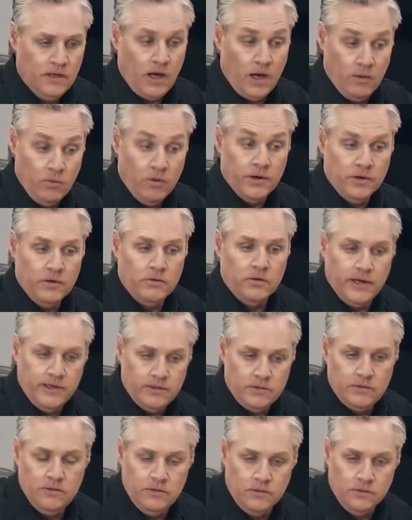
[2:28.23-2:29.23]
I wanted
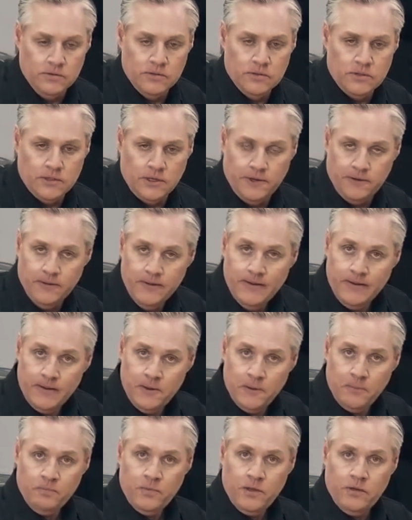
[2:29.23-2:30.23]
great tools, and so
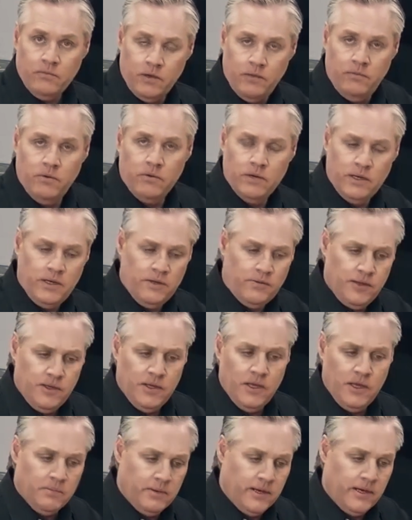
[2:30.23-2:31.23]
we were really
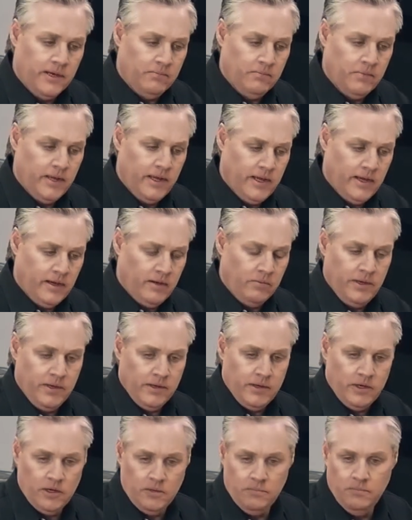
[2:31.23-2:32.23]
thinking about how we
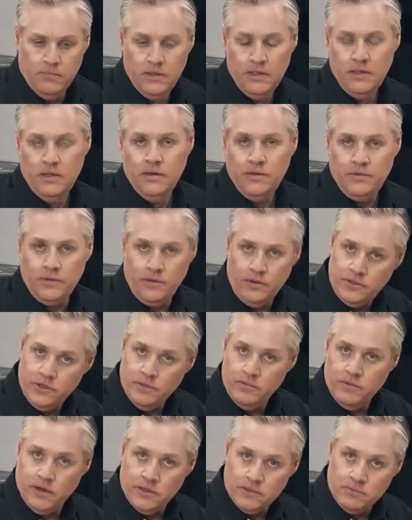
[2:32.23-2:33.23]
could help the
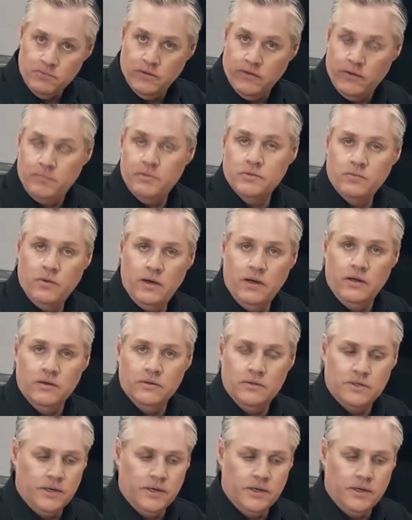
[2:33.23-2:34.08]
YouTube guys move up as well.